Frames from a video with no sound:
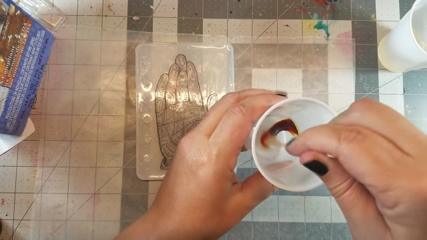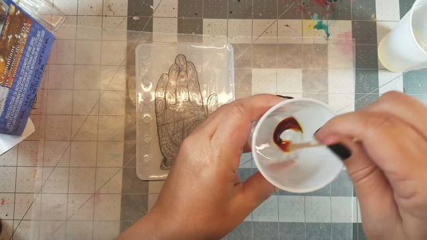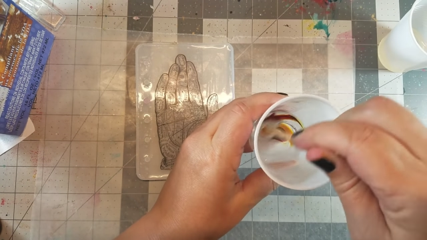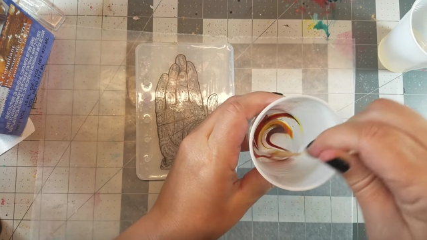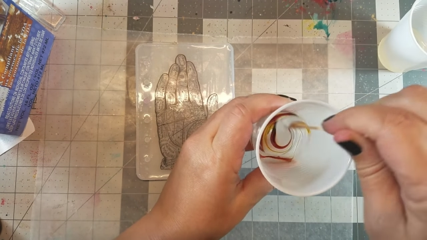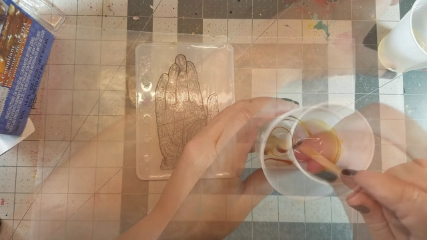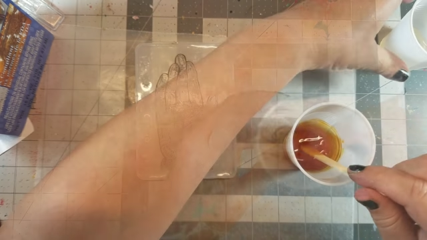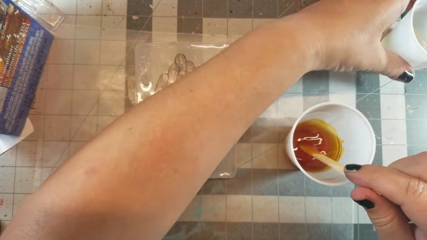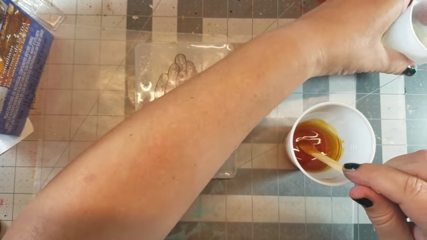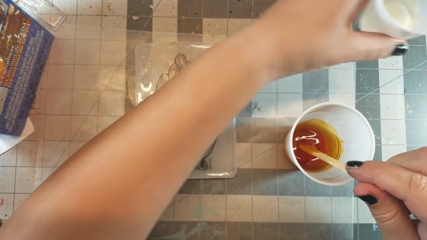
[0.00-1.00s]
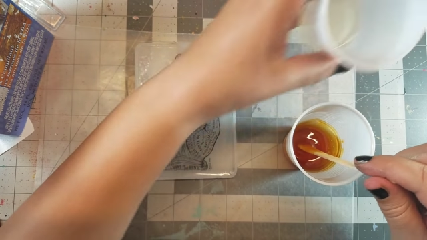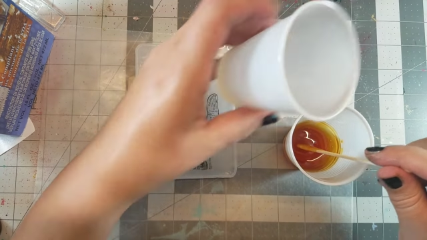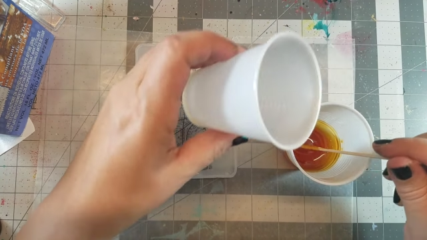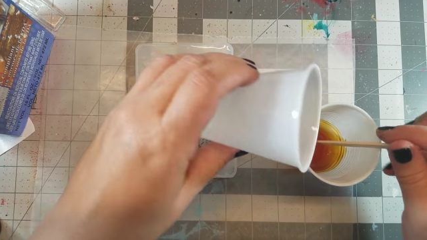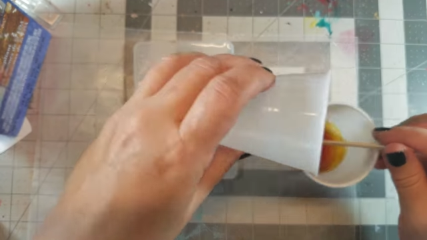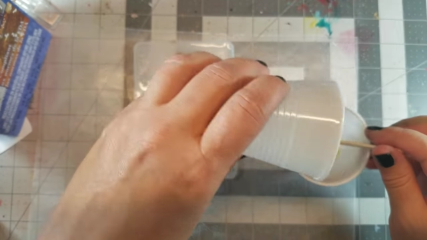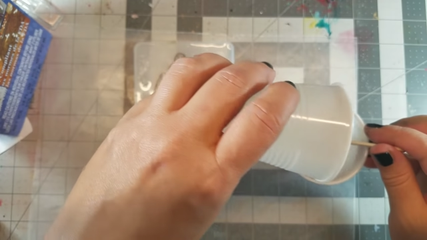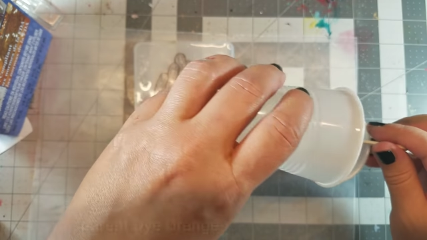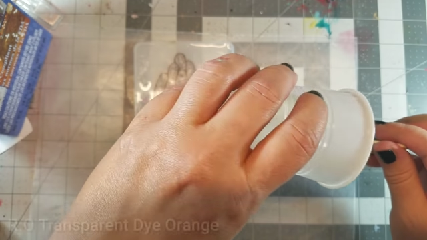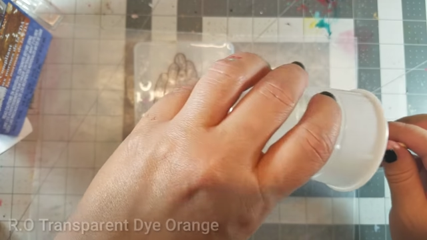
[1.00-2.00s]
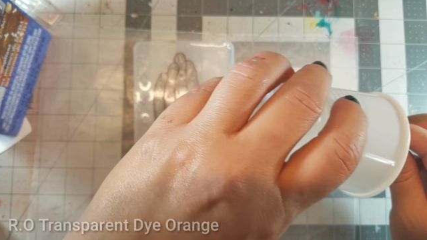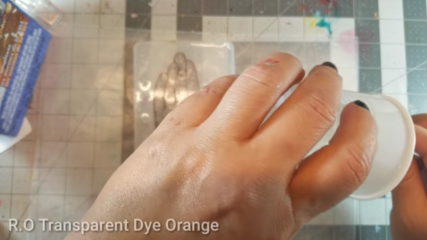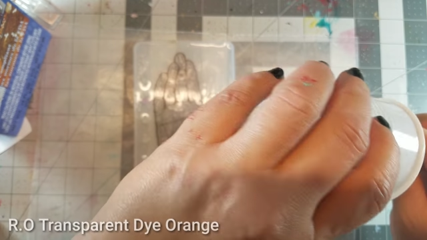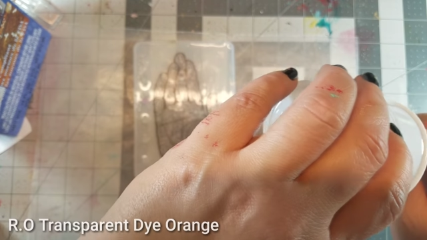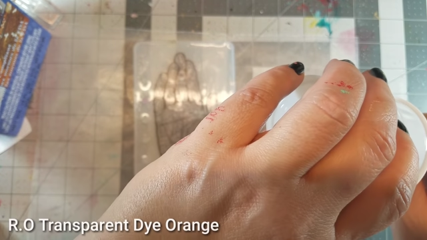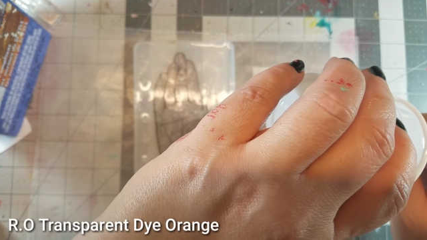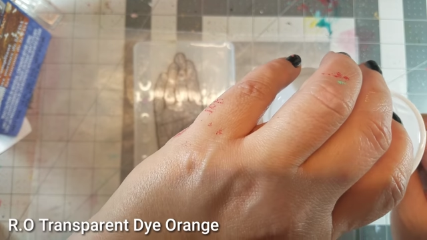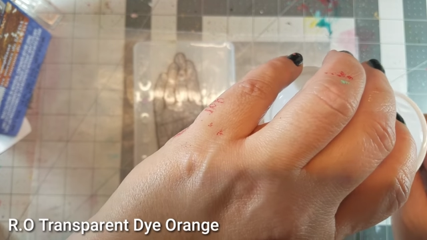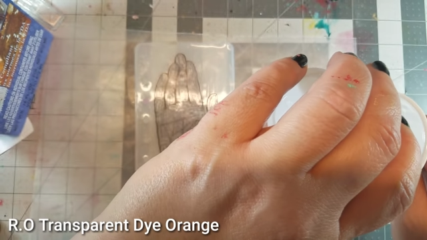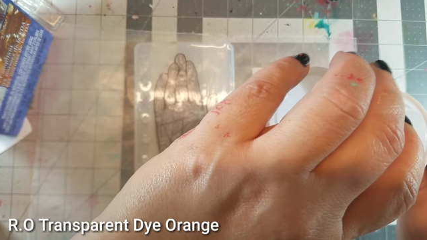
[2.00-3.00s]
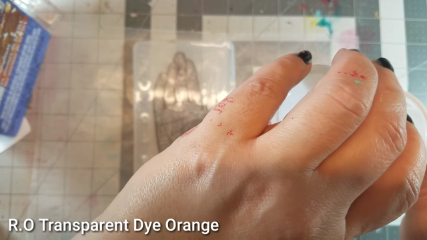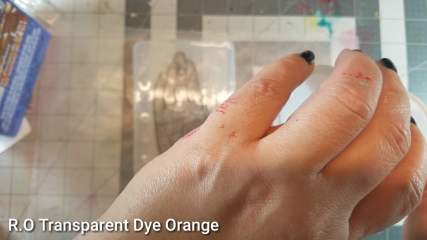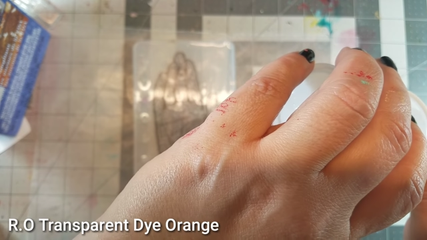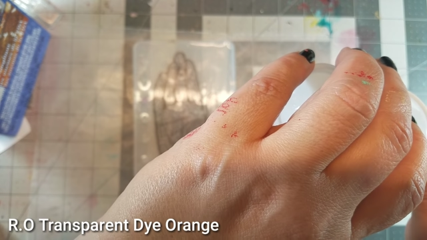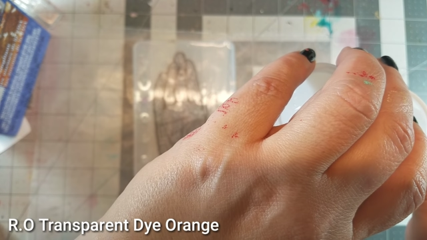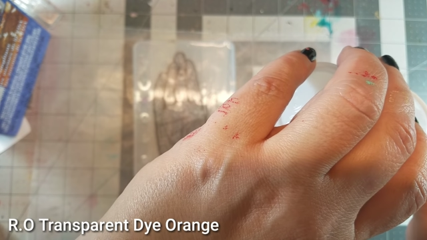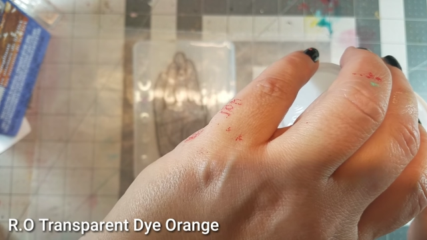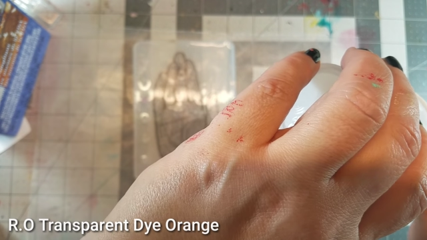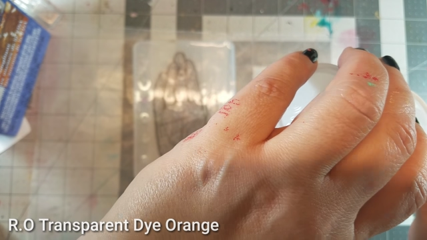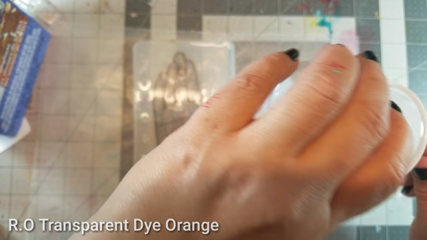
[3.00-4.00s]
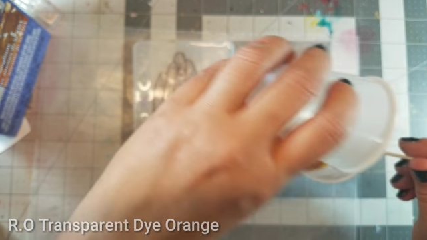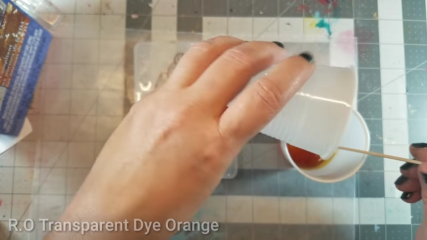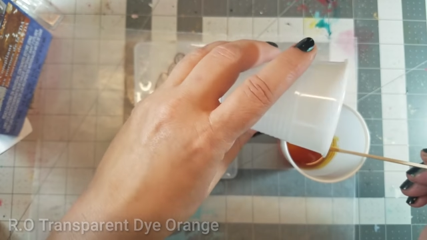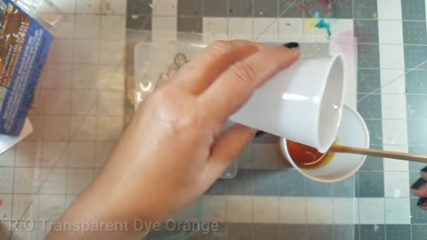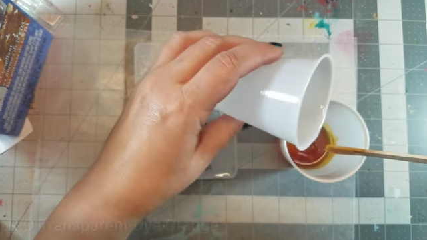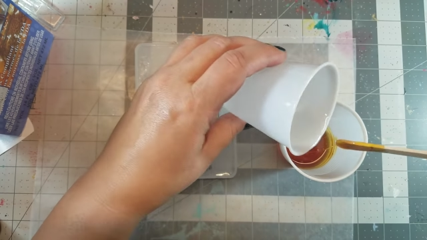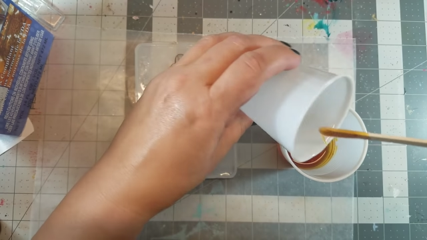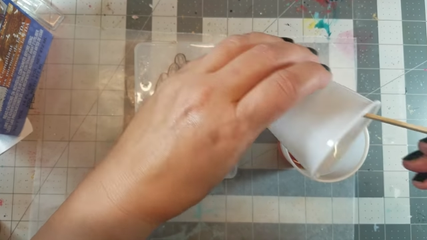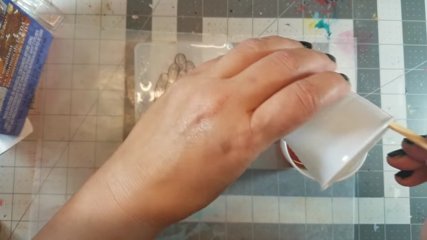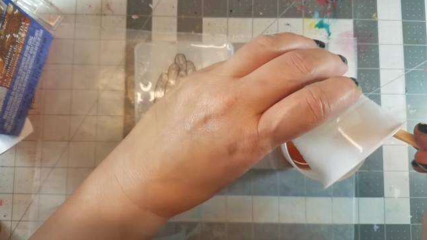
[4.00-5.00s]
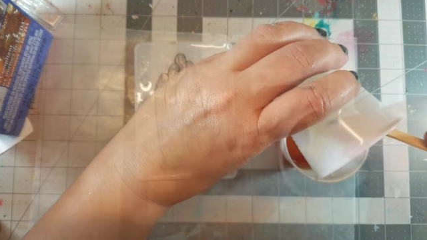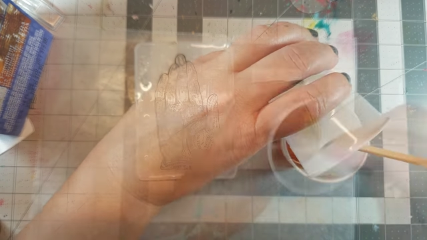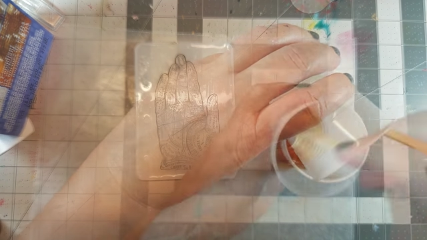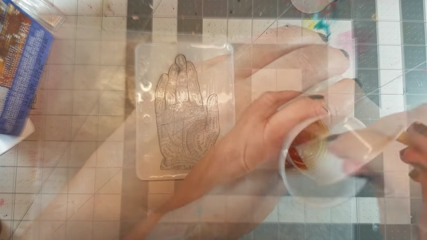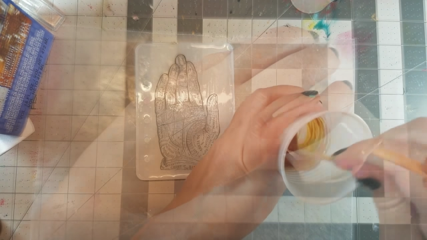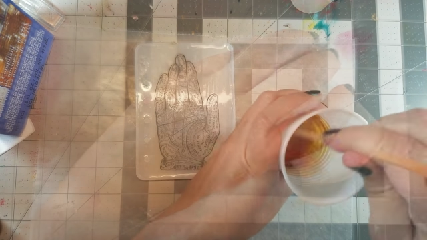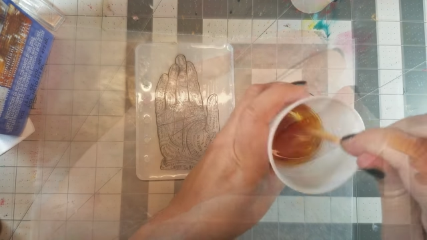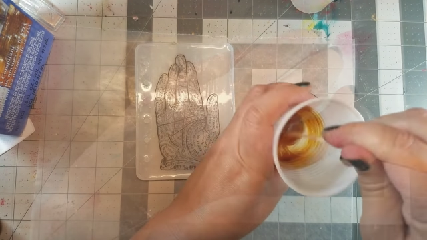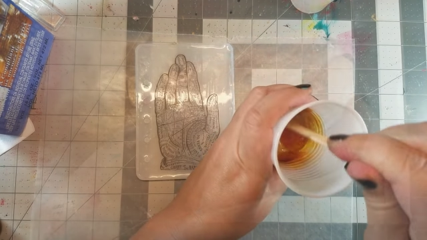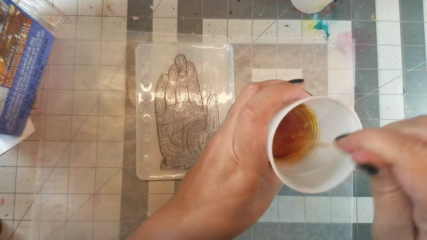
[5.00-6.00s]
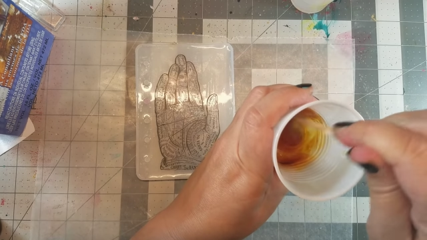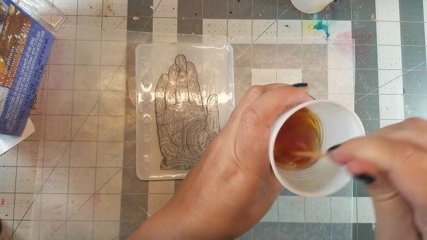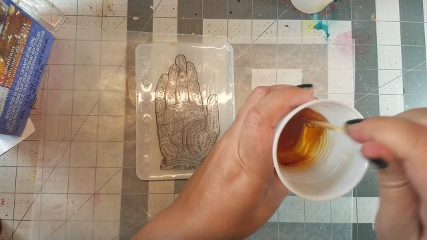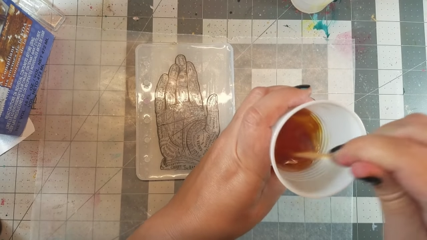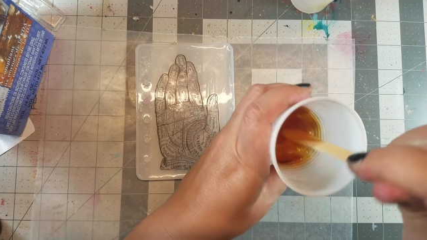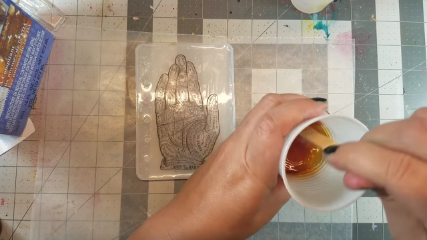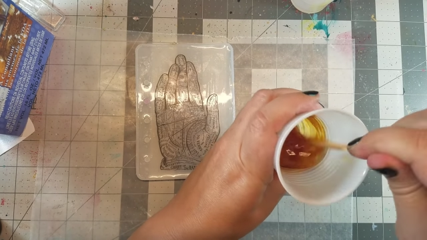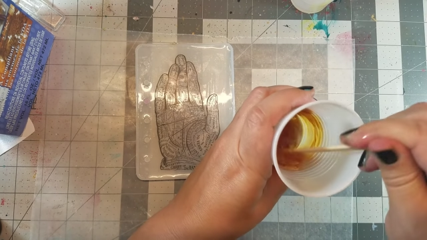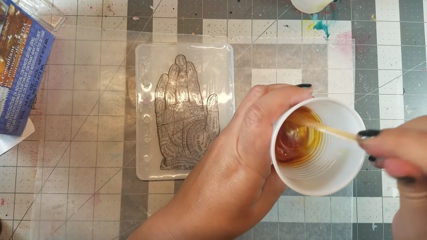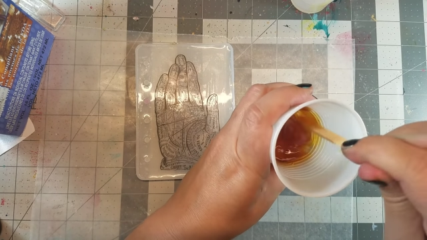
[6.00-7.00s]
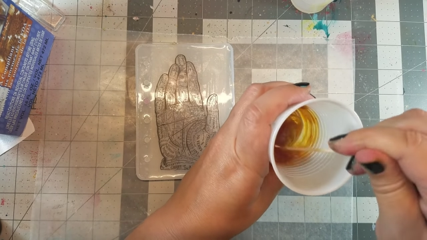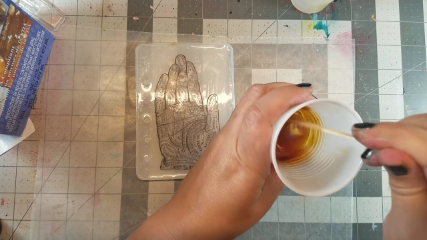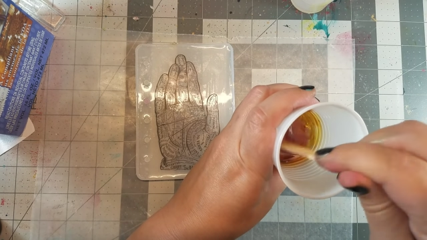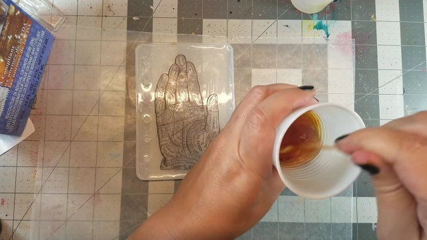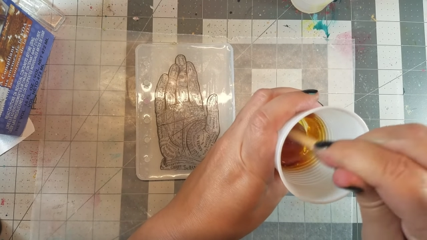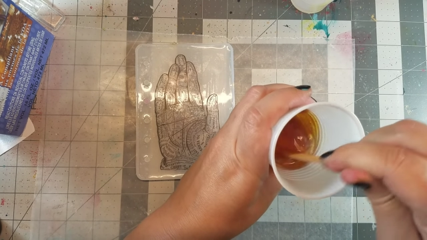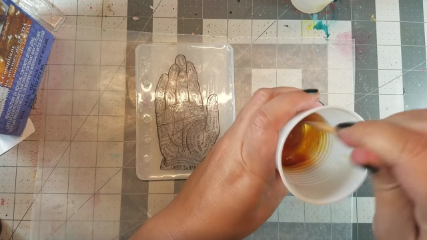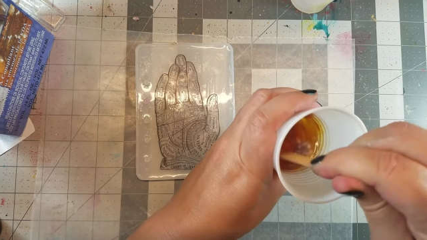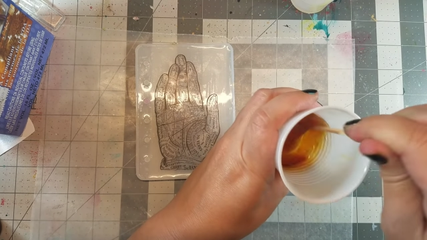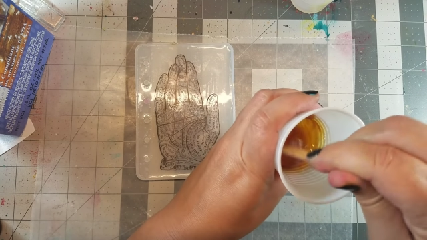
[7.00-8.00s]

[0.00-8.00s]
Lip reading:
(no speaker visible)